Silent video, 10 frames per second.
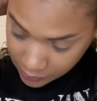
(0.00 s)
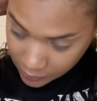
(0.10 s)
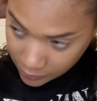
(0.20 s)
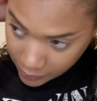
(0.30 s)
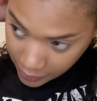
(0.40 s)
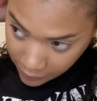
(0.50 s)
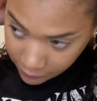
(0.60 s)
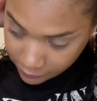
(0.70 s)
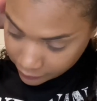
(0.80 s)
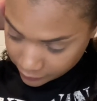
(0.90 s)
way of
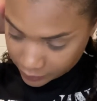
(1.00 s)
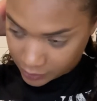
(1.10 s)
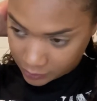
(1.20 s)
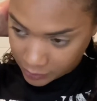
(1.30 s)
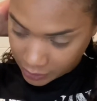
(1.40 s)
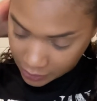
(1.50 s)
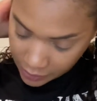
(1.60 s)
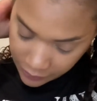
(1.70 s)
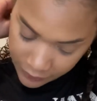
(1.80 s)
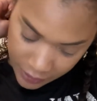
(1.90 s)
making
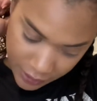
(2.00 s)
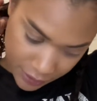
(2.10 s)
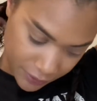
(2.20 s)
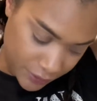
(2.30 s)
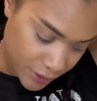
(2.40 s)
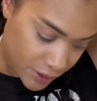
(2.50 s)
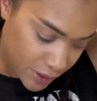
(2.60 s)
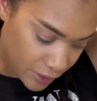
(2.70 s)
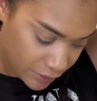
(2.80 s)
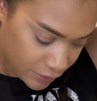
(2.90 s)
life easier for
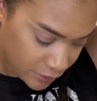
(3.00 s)
yourself.